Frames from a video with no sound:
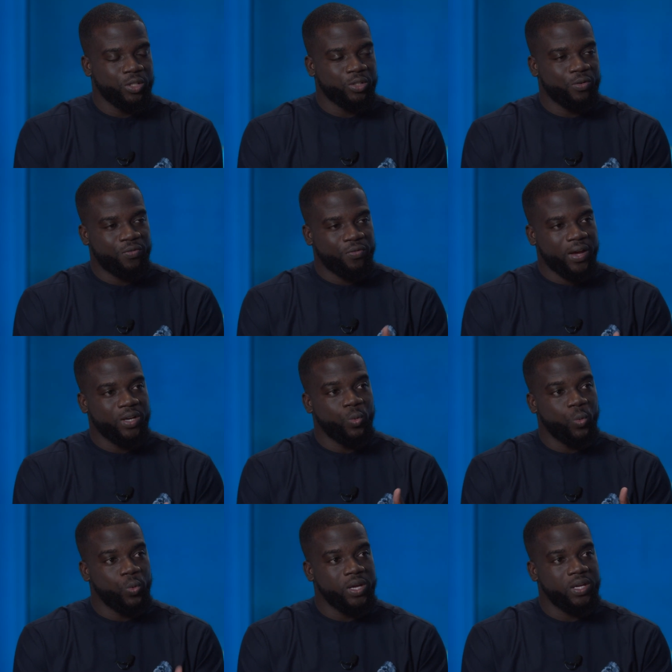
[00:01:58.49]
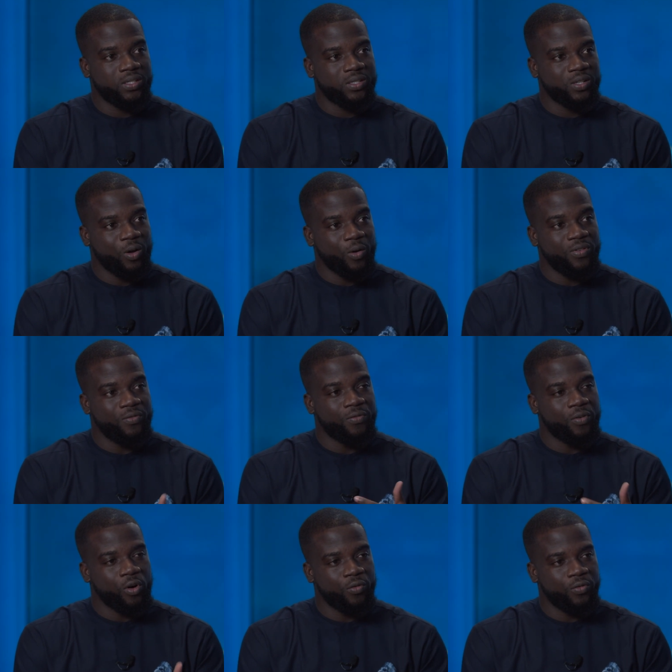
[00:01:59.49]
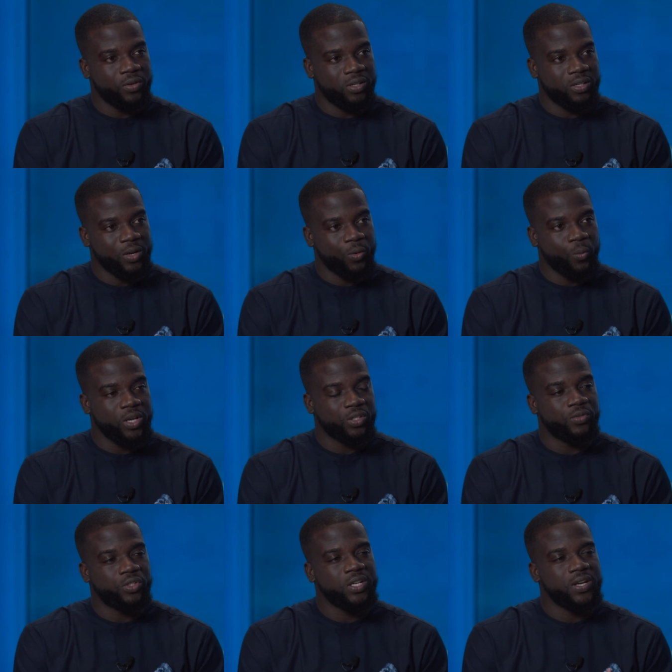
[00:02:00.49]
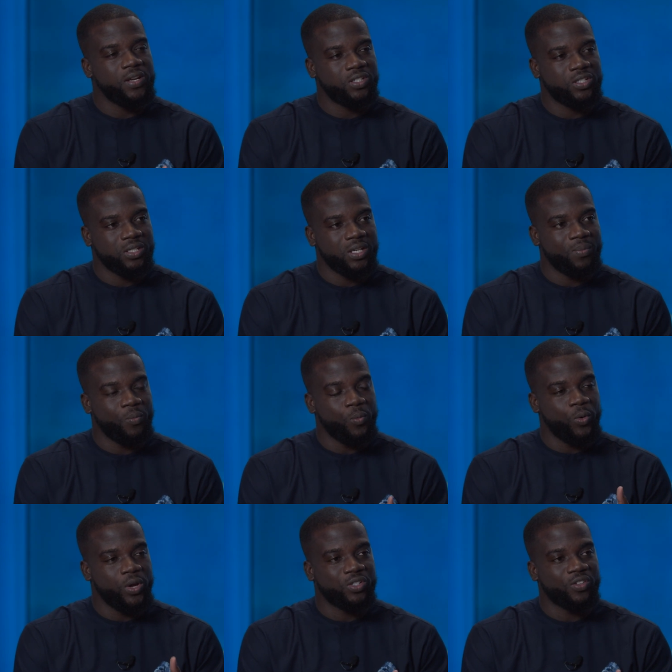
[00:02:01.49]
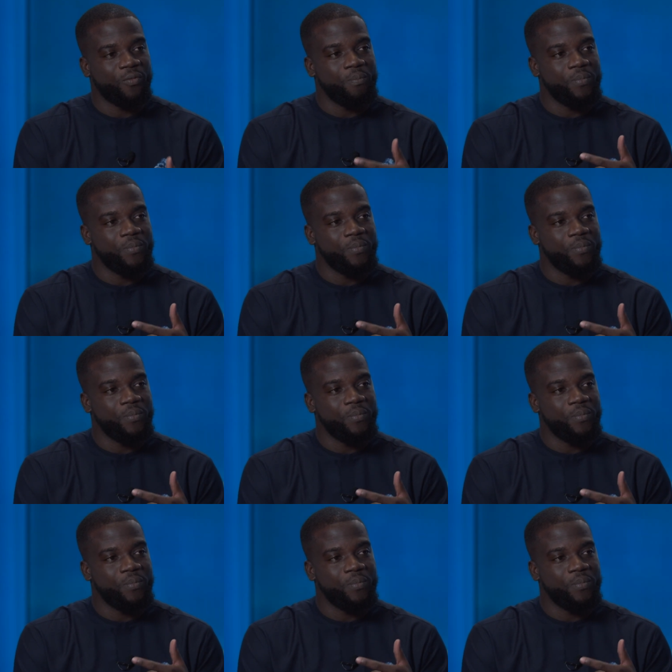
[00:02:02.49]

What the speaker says: to find ways of evolving and ways of changing and ways of